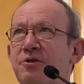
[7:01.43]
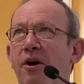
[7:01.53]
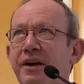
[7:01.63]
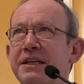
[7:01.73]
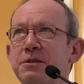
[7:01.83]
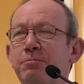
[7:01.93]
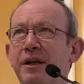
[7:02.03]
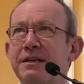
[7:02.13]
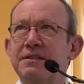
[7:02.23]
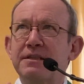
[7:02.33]
darkest
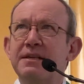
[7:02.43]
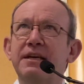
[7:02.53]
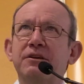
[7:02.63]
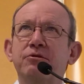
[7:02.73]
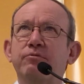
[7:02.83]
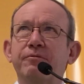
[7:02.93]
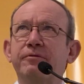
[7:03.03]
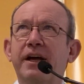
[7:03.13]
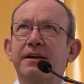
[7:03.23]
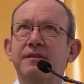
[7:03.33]
places he could
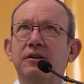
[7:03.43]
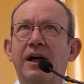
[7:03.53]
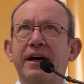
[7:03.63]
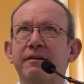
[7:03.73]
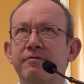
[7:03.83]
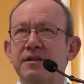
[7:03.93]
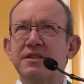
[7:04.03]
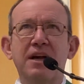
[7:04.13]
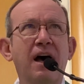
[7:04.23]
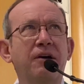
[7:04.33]
reflect the light of the
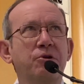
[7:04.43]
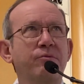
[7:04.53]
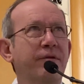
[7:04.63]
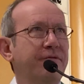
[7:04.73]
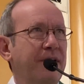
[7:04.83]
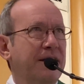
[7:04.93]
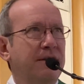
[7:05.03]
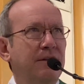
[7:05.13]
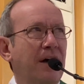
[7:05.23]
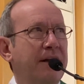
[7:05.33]
sun or reflect
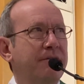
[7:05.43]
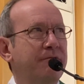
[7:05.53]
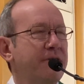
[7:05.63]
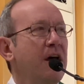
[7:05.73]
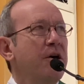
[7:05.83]
the light of